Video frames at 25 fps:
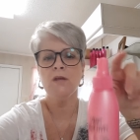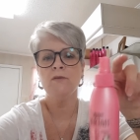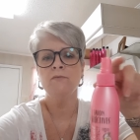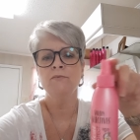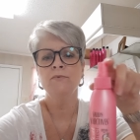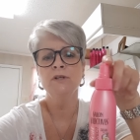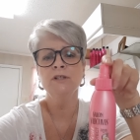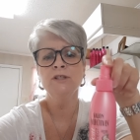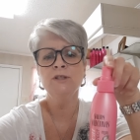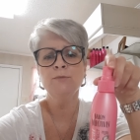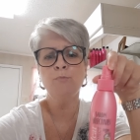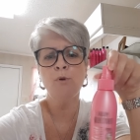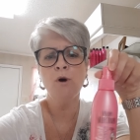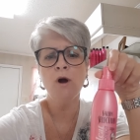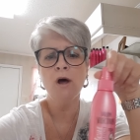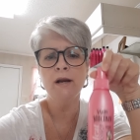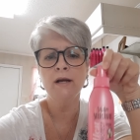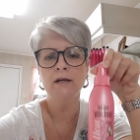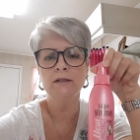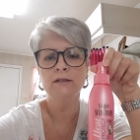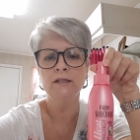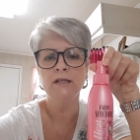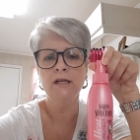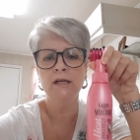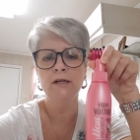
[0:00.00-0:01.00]
This
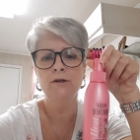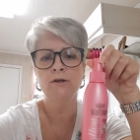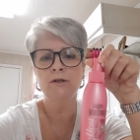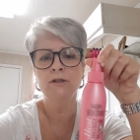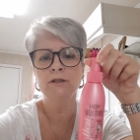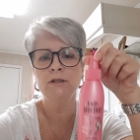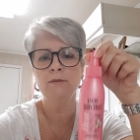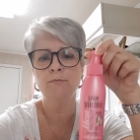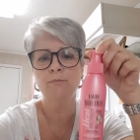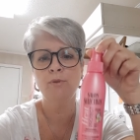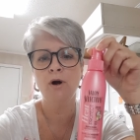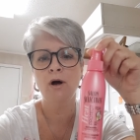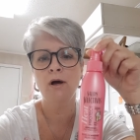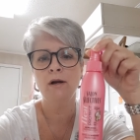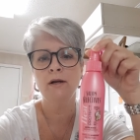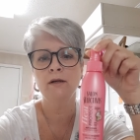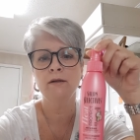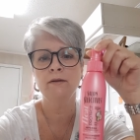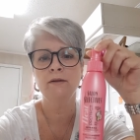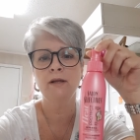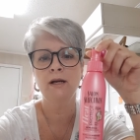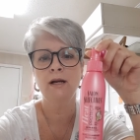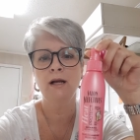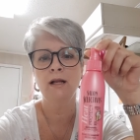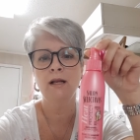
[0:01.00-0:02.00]
product here is a
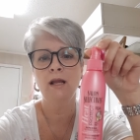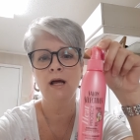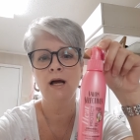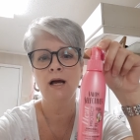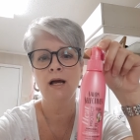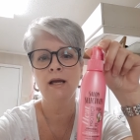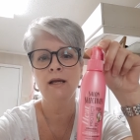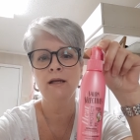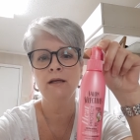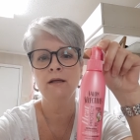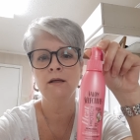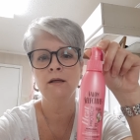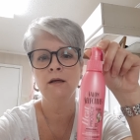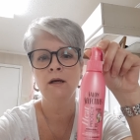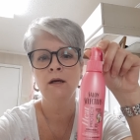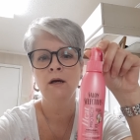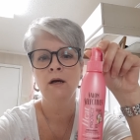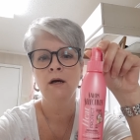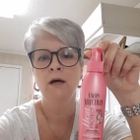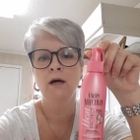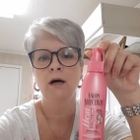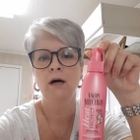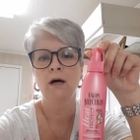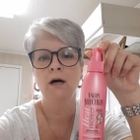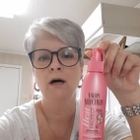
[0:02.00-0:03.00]
product that I like,
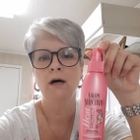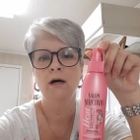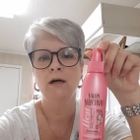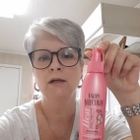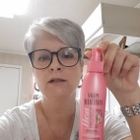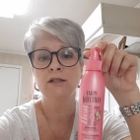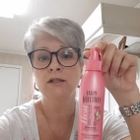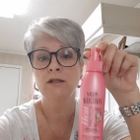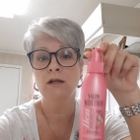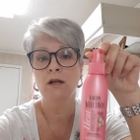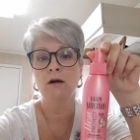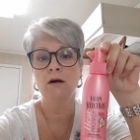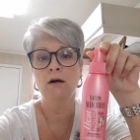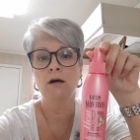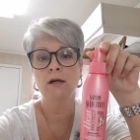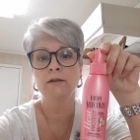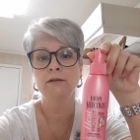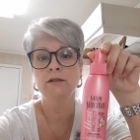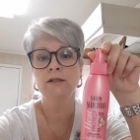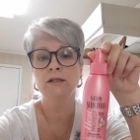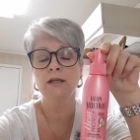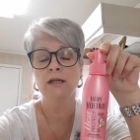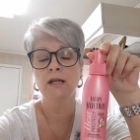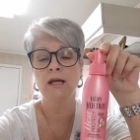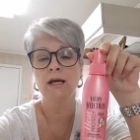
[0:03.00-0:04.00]
Salon
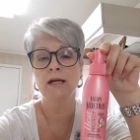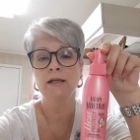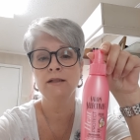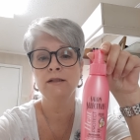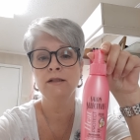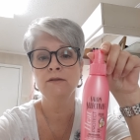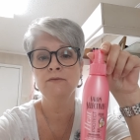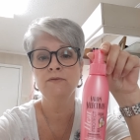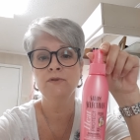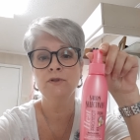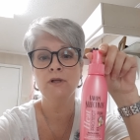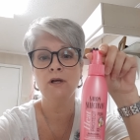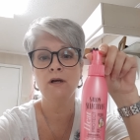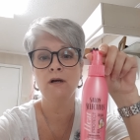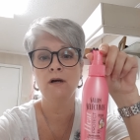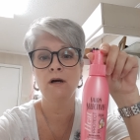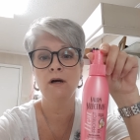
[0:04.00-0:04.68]
Selectives.